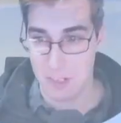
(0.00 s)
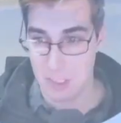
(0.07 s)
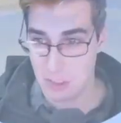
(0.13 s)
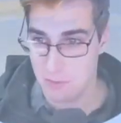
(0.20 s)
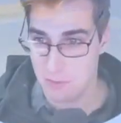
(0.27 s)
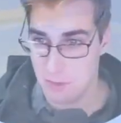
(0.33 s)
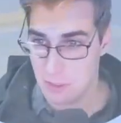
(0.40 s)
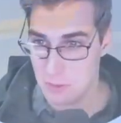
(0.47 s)

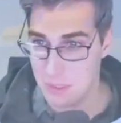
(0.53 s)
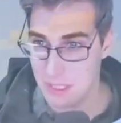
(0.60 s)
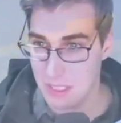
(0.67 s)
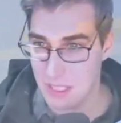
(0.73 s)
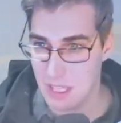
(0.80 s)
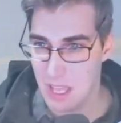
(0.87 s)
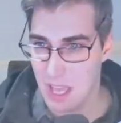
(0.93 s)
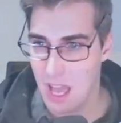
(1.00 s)
off for this week,
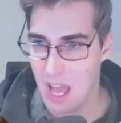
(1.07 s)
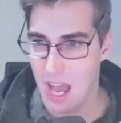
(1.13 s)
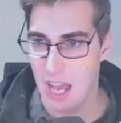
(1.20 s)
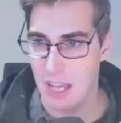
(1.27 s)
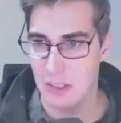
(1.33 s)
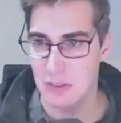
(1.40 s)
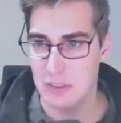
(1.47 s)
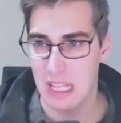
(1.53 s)
I
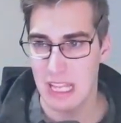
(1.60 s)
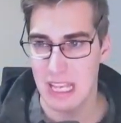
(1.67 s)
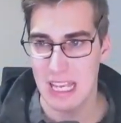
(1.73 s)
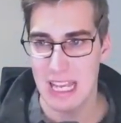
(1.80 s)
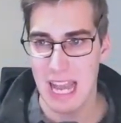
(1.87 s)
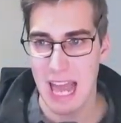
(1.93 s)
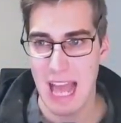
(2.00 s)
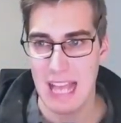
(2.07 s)
used the
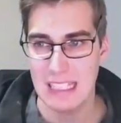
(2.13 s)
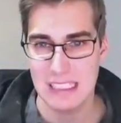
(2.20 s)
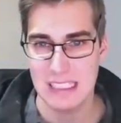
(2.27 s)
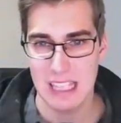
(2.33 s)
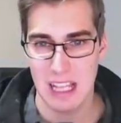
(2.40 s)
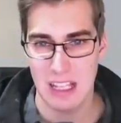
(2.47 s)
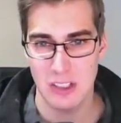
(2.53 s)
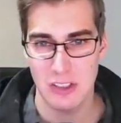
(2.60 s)
last
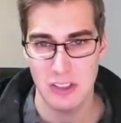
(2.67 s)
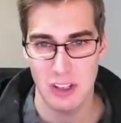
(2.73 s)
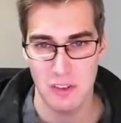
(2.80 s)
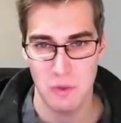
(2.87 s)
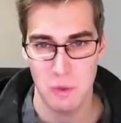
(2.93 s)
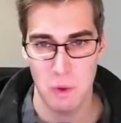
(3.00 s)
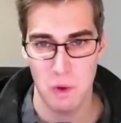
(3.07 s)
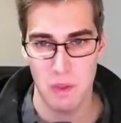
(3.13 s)
colors
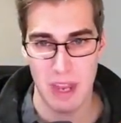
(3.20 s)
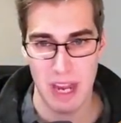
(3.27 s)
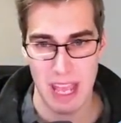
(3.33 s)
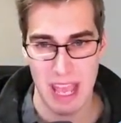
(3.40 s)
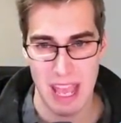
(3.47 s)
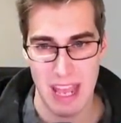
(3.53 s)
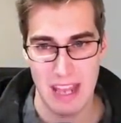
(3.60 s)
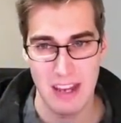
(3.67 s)
of wool that I
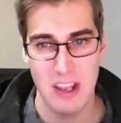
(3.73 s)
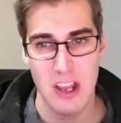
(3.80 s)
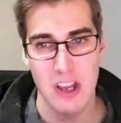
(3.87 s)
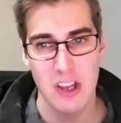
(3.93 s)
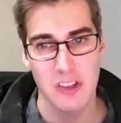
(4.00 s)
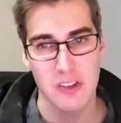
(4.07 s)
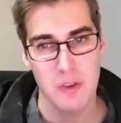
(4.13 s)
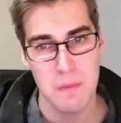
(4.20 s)
had
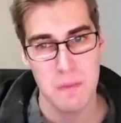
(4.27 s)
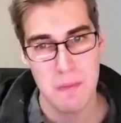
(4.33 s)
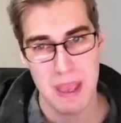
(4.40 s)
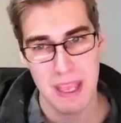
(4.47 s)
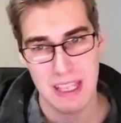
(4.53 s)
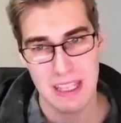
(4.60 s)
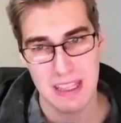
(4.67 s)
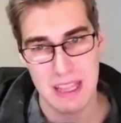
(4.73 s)
to
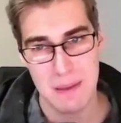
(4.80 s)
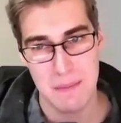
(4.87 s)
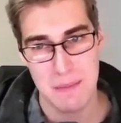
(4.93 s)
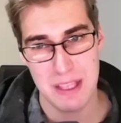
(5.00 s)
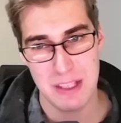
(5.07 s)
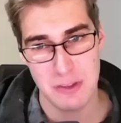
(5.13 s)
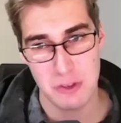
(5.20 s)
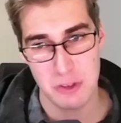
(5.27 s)
make them
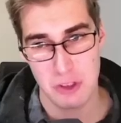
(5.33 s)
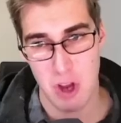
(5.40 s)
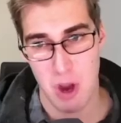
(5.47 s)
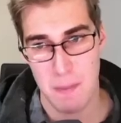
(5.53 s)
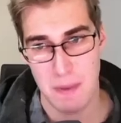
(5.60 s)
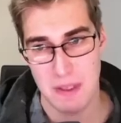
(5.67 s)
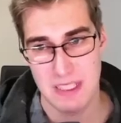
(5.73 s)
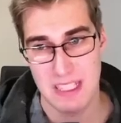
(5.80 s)
into
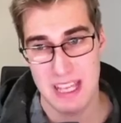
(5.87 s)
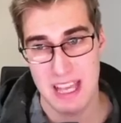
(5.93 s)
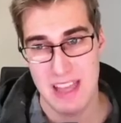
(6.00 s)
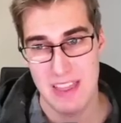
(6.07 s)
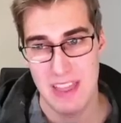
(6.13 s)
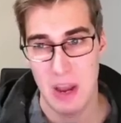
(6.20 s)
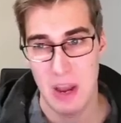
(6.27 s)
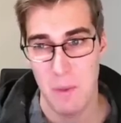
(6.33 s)
carpets.
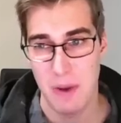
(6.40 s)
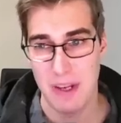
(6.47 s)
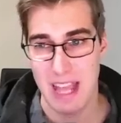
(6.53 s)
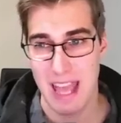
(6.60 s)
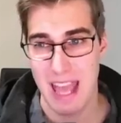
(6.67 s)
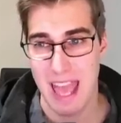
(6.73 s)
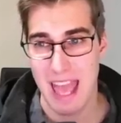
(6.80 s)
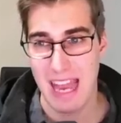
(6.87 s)
Then I went
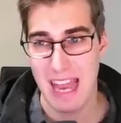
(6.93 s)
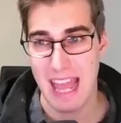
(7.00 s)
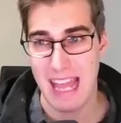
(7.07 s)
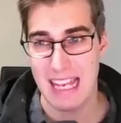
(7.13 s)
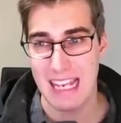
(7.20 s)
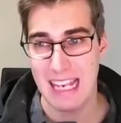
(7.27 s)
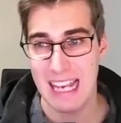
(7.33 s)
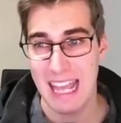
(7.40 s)
ahead
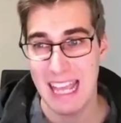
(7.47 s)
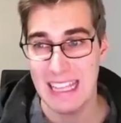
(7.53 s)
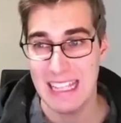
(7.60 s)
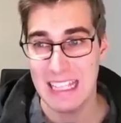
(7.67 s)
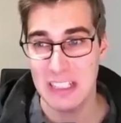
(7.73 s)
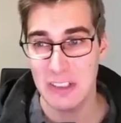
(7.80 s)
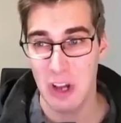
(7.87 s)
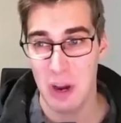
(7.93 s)
and laid
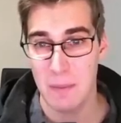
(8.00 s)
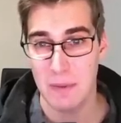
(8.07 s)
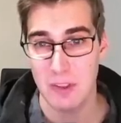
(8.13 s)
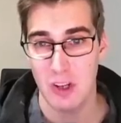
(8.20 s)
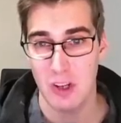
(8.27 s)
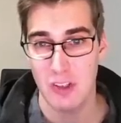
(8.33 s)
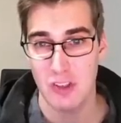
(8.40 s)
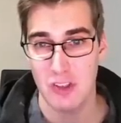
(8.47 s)
these carpets
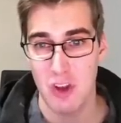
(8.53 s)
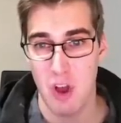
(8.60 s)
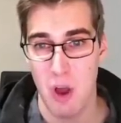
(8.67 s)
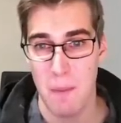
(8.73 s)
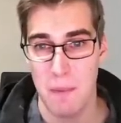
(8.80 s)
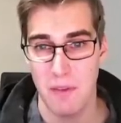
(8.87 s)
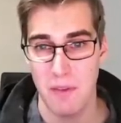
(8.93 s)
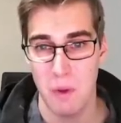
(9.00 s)
on
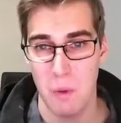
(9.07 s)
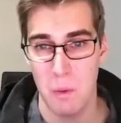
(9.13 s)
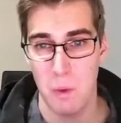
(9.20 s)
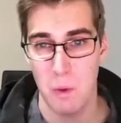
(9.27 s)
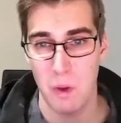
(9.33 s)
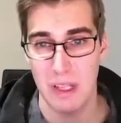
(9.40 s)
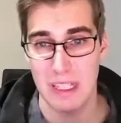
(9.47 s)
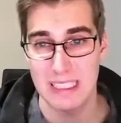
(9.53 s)
top of the
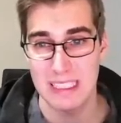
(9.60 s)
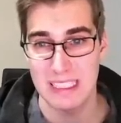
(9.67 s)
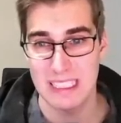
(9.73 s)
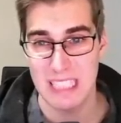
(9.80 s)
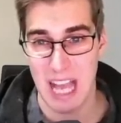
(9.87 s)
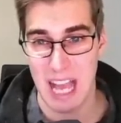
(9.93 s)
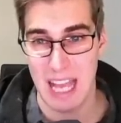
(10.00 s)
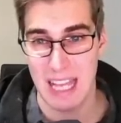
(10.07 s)
wool
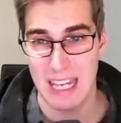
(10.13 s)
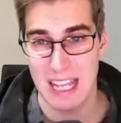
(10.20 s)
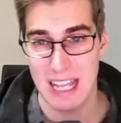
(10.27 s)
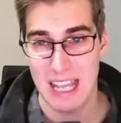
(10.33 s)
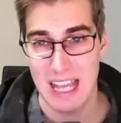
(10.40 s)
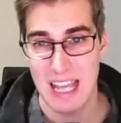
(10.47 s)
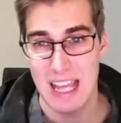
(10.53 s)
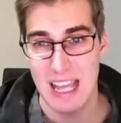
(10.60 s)
inside.
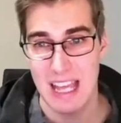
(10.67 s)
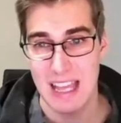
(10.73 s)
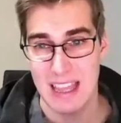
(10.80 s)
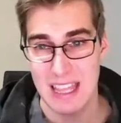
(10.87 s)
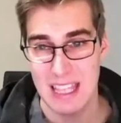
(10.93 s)
This